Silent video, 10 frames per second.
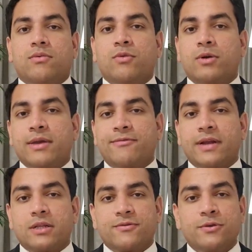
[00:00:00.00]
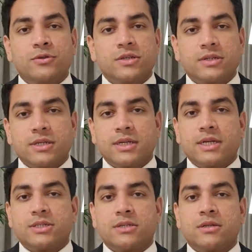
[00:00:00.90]
would affect the future
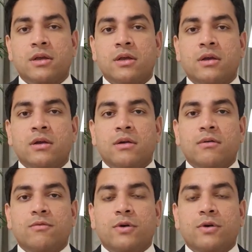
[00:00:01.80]
generation,